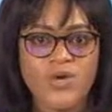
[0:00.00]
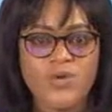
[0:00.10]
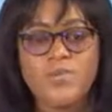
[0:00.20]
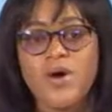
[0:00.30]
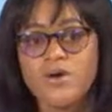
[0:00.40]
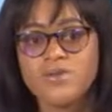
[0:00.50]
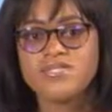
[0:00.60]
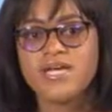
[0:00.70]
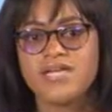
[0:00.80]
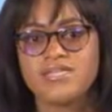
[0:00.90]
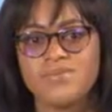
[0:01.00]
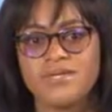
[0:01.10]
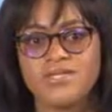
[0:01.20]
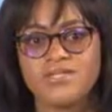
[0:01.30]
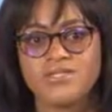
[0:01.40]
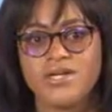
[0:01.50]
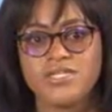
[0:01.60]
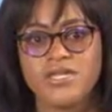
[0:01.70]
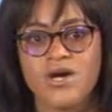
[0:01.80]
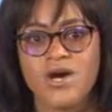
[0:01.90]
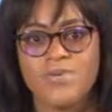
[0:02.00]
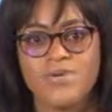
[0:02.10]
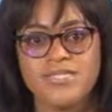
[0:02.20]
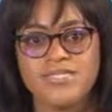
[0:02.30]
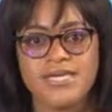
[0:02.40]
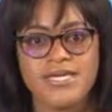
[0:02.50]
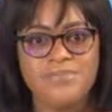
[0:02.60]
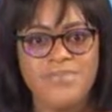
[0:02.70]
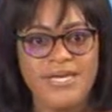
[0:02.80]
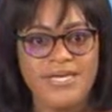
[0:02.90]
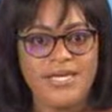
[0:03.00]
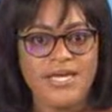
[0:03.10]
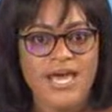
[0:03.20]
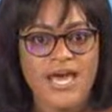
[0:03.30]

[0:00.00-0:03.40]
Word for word: who posed as a medical doctor operating in Peki